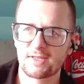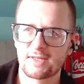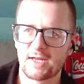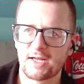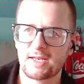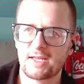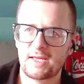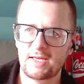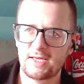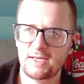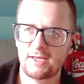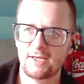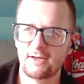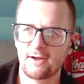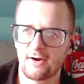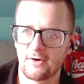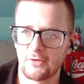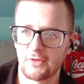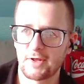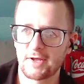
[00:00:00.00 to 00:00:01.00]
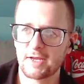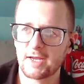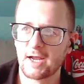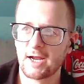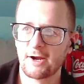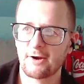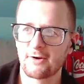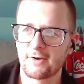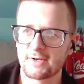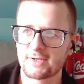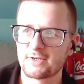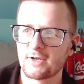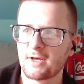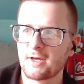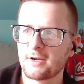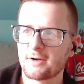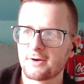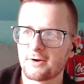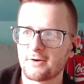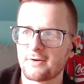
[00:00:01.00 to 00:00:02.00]
that he, unlike Harris,
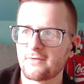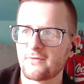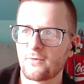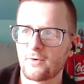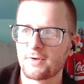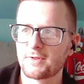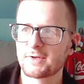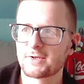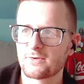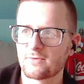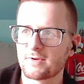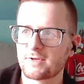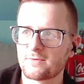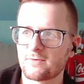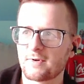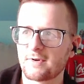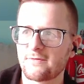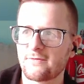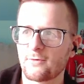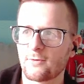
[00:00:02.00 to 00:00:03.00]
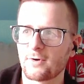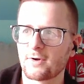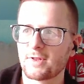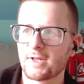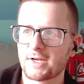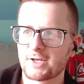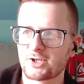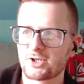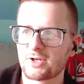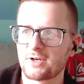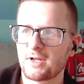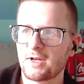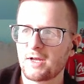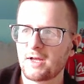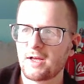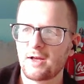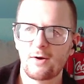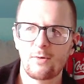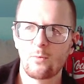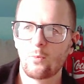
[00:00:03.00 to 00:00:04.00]
could have won the 2024 election.
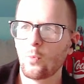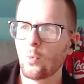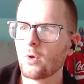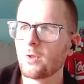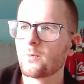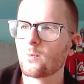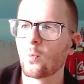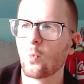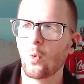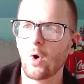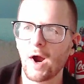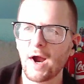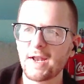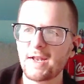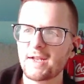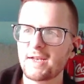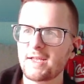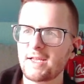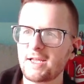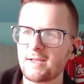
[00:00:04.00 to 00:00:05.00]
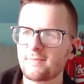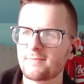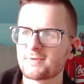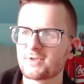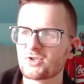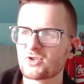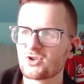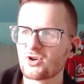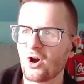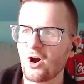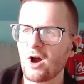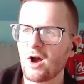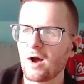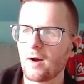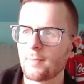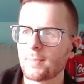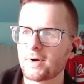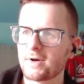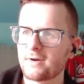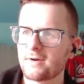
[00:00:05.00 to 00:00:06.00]
Well, then why did he
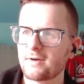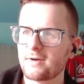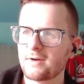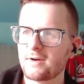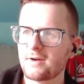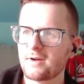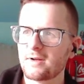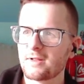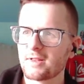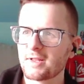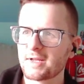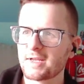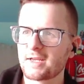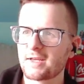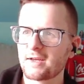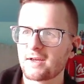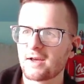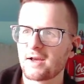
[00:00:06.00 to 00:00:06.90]
stop? Like,